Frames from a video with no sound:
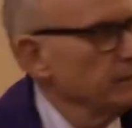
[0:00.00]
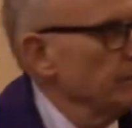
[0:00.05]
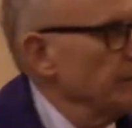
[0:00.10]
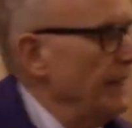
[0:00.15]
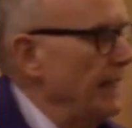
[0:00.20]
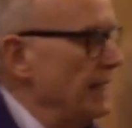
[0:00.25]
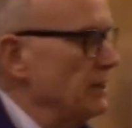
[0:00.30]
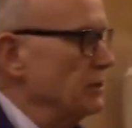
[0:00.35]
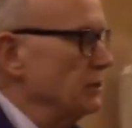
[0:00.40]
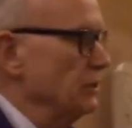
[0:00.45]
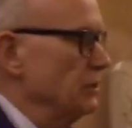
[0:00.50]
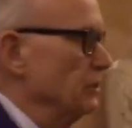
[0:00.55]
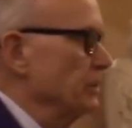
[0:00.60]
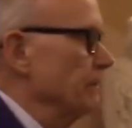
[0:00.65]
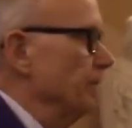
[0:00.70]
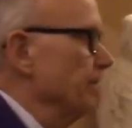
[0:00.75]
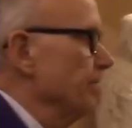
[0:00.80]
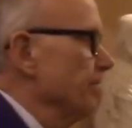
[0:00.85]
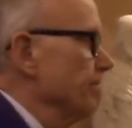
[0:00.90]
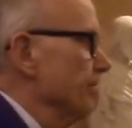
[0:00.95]

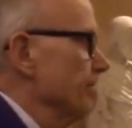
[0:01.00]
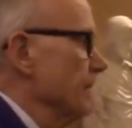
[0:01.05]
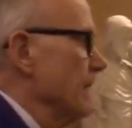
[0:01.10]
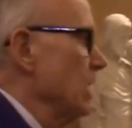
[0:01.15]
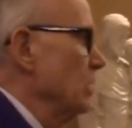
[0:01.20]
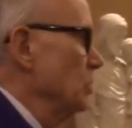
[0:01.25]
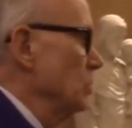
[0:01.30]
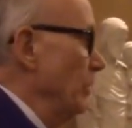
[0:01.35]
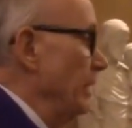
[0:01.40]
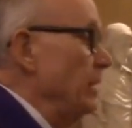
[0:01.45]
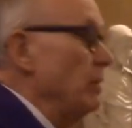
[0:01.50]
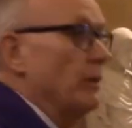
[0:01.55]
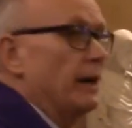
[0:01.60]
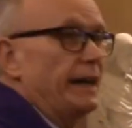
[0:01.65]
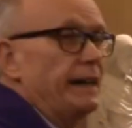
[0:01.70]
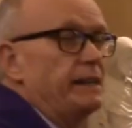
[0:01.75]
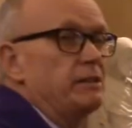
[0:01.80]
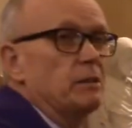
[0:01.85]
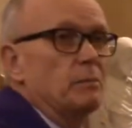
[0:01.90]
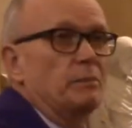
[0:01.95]
passenger. So,
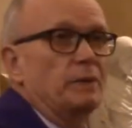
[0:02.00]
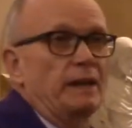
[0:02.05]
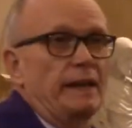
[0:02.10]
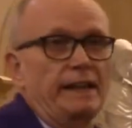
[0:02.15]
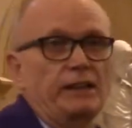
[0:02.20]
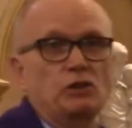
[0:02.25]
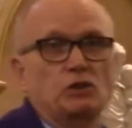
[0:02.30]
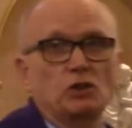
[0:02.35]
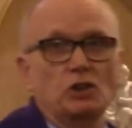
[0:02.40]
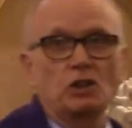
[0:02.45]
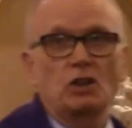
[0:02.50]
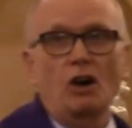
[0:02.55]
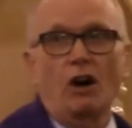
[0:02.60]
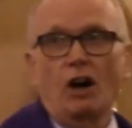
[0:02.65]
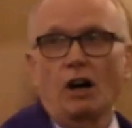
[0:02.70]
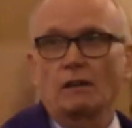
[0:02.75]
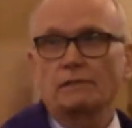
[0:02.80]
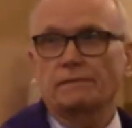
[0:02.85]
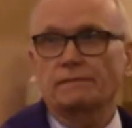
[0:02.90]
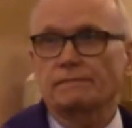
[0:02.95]
anyway, the plane took
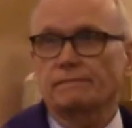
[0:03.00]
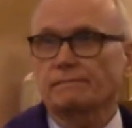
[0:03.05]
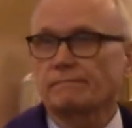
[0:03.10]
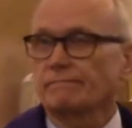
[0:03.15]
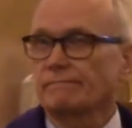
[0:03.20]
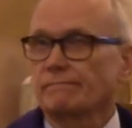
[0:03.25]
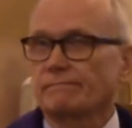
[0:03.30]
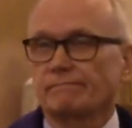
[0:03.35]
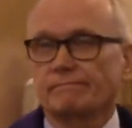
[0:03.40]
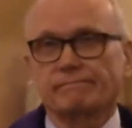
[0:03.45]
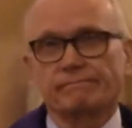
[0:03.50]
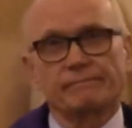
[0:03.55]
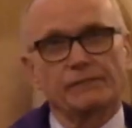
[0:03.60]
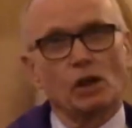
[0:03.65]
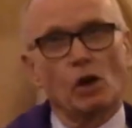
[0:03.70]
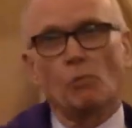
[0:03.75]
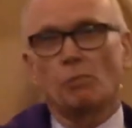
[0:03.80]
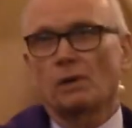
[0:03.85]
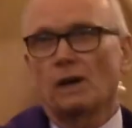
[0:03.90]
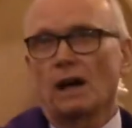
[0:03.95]
off,
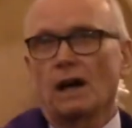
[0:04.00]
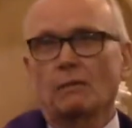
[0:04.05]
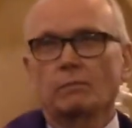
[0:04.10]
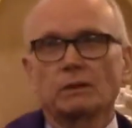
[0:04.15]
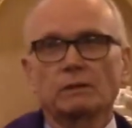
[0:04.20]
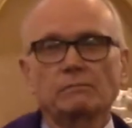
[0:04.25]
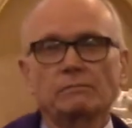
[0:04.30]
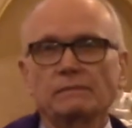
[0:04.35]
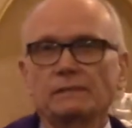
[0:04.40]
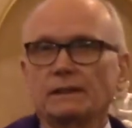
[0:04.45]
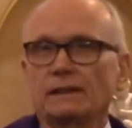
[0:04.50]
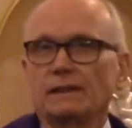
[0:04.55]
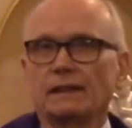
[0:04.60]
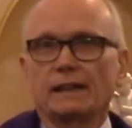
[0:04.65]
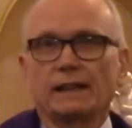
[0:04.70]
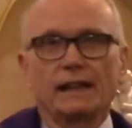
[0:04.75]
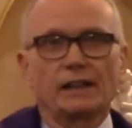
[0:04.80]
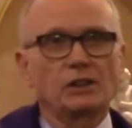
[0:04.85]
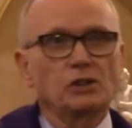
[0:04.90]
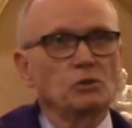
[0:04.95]
no problem,
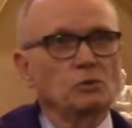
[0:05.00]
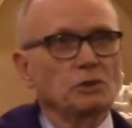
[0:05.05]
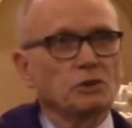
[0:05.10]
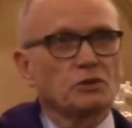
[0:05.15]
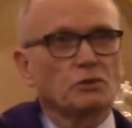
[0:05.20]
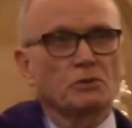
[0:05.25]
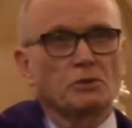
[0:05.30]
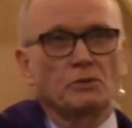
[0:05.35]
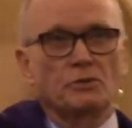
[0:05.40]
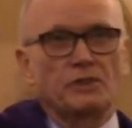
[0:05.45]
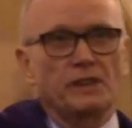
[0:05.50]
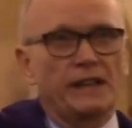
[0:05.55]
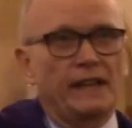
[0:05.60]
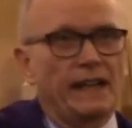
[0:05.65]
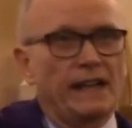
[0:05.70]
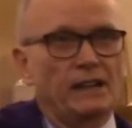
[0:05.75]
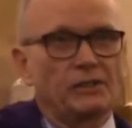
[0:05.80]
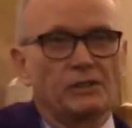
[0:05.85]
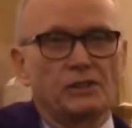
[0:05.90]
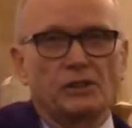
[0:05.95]
got to its cruising
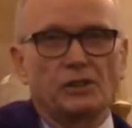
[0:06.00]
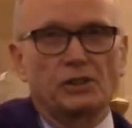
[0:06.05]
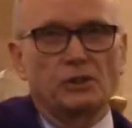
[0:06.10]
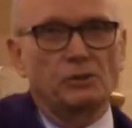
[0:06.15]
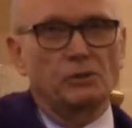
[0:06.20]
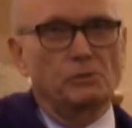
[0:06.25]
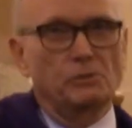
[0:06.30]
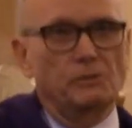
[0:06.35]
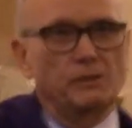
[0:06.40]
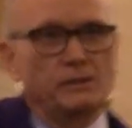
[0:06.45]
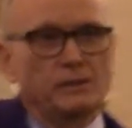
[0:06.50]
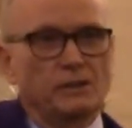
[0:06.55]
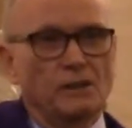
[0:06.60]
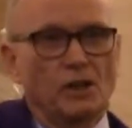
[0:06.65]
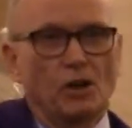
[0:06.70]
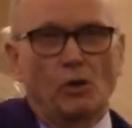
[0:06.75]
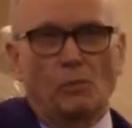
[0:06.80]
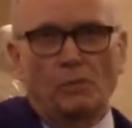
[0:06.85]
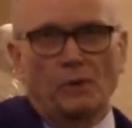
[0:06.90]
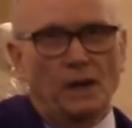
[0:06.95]
altitude,
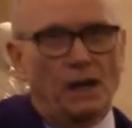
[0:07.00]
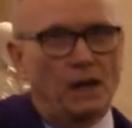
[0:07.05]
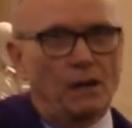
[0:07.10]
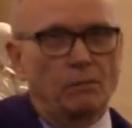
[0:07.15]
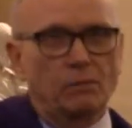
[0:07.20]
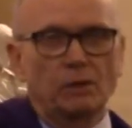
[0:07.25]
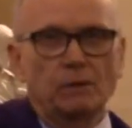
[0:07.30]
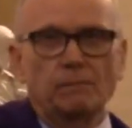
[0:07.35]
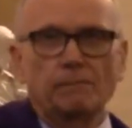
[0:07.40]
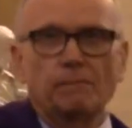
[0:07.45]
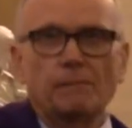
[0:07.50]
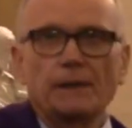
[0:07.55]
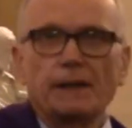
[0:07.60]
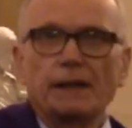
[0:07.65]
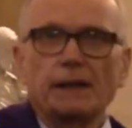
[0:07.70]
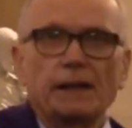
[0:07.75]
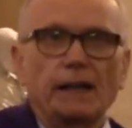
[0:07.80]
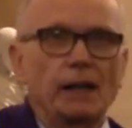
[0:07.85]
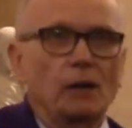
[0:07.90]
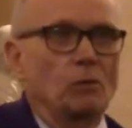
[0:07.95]
no problem,
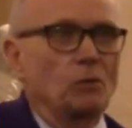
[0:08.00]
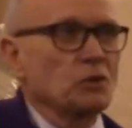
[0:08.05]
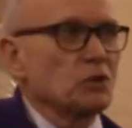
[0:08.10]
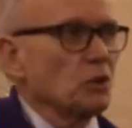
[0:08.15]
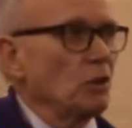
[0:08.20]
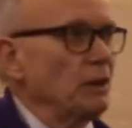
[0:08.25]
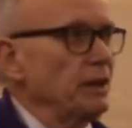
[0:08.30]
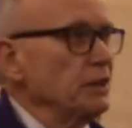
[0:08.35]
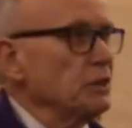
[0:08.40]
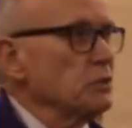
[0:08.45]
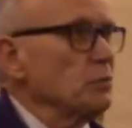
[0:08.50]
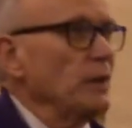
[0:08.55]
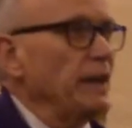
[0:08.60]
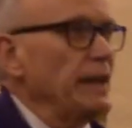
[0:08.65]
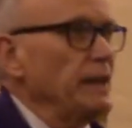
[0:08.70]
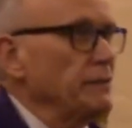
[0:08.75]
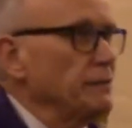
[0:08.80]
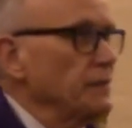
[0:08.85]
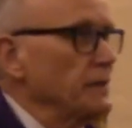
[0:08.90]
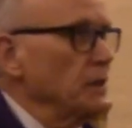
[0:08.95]
and was on its
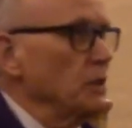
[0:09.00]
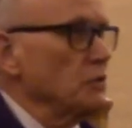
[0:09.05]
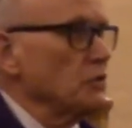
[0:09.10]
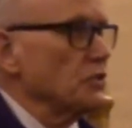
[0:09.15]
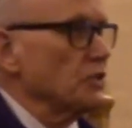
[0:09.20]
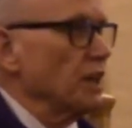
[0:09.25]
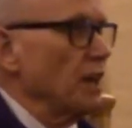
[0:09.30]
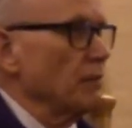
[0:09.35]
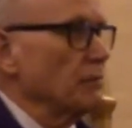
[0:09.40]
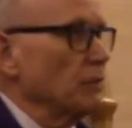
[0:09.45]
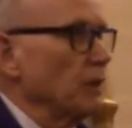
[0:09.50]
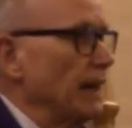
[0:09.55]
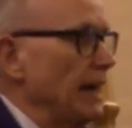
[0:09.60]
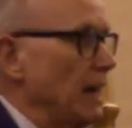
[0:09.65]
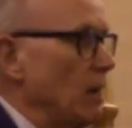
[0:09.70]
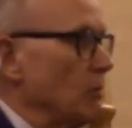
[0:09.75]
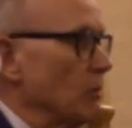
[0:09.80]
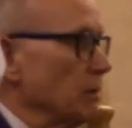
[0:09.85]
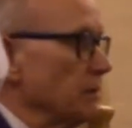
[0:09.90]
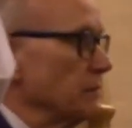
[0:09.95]
way for those several
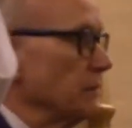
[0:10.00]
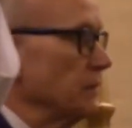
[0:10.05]
hour